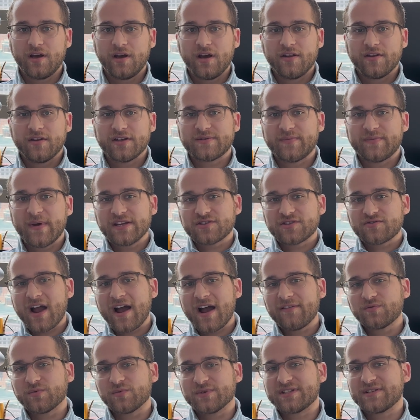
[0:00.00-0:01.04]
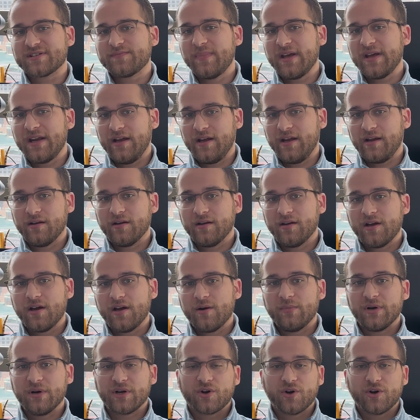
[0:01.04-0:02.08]
The spacecraft was spinning,
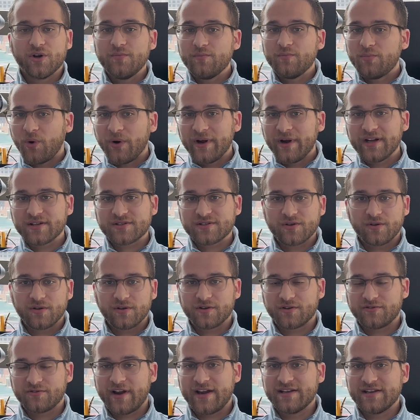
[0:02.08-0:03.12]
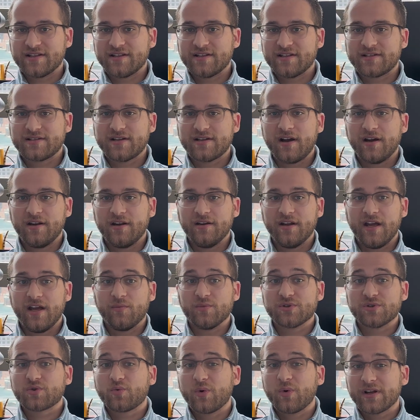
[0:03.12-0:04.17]
but couldn't point its solar arrays at the sun and
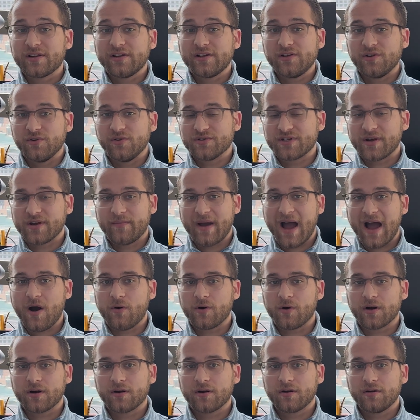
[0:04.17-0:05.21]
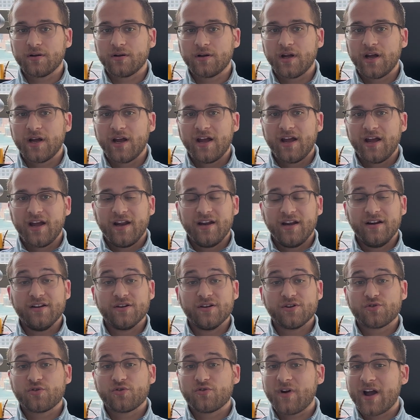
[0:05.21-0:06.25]
was quickly losing power. In an
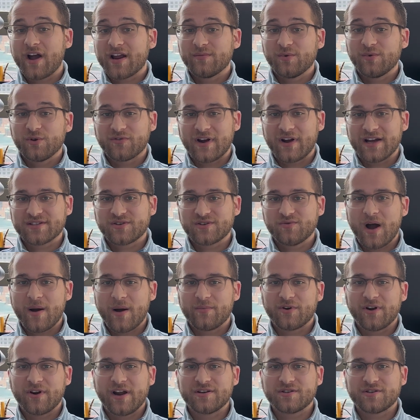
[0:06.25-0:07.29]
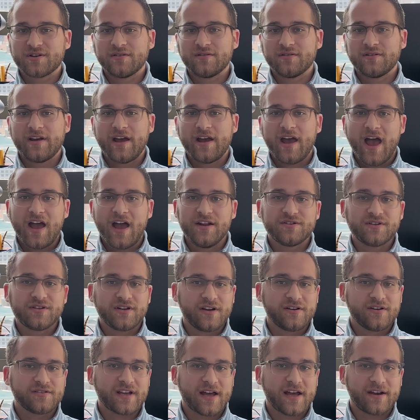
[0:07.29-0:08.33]
incredible rescue operation,
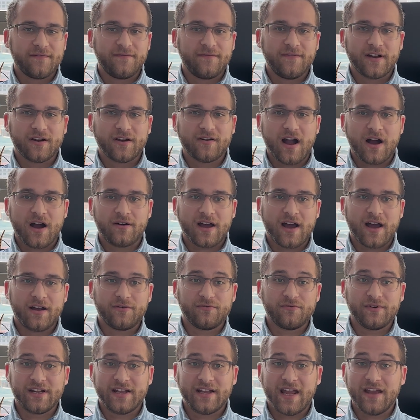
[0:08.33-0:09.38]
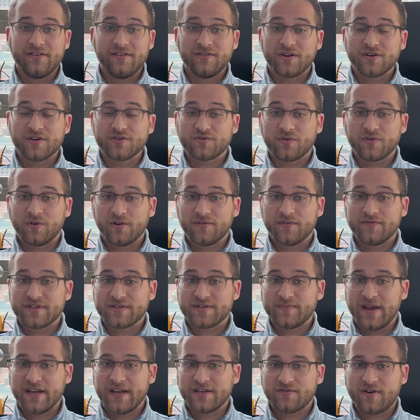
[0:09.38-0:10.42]
engineers had to figure out how to regain control of the
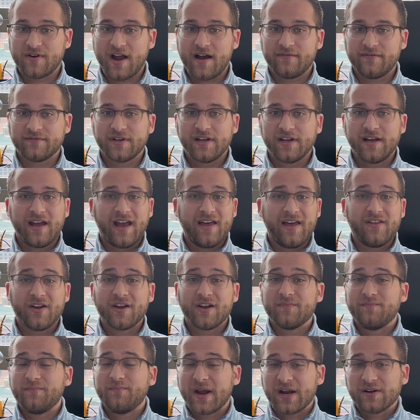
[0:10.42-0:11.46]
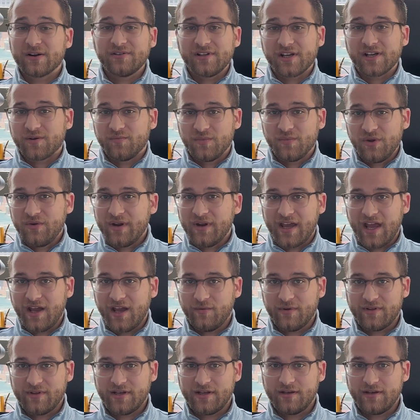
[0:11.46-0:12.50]
spacecraft, and they could barely communicate
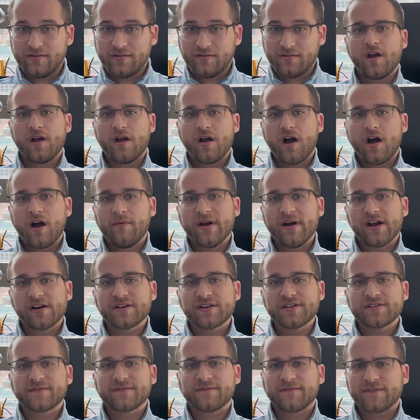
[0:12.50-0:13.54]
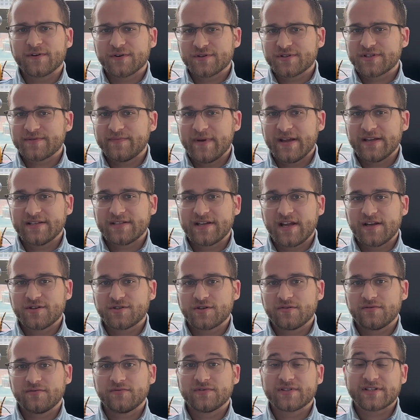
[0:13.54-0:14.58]
with it. America's first space
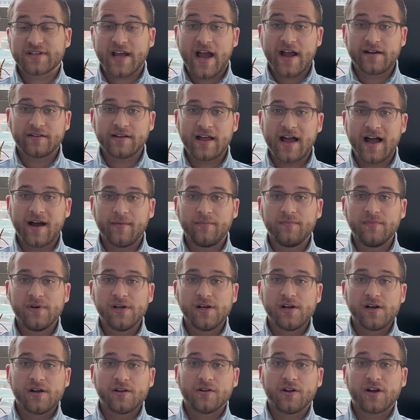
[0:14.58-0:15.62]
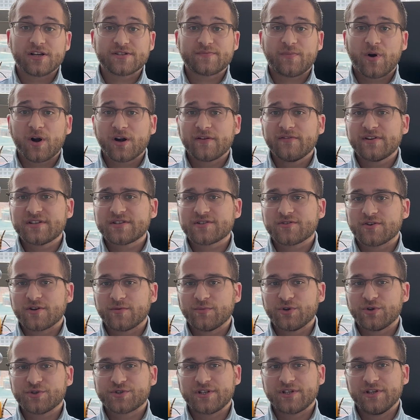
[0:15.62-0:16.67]
station, Skylab, lost part of its
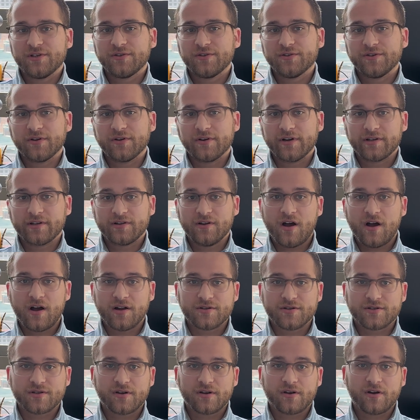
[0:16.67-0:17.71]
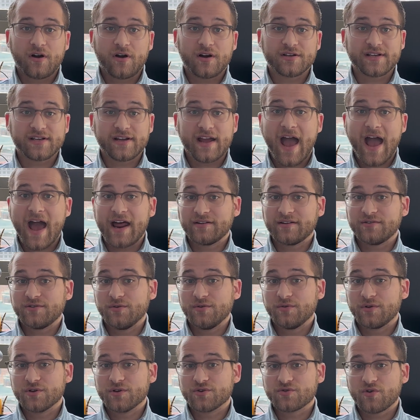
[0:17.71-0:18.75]
thermal shield during launch, causing
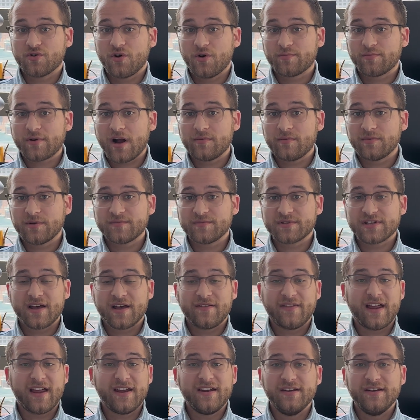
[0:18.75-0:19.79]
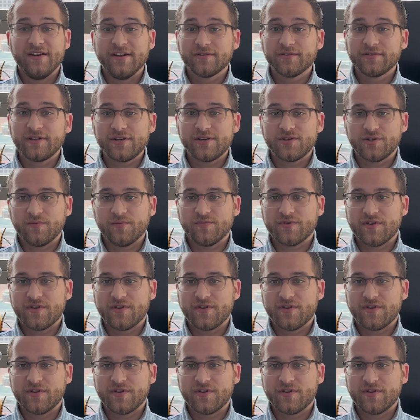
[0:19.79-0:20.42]
attitude control problems that nearly doomed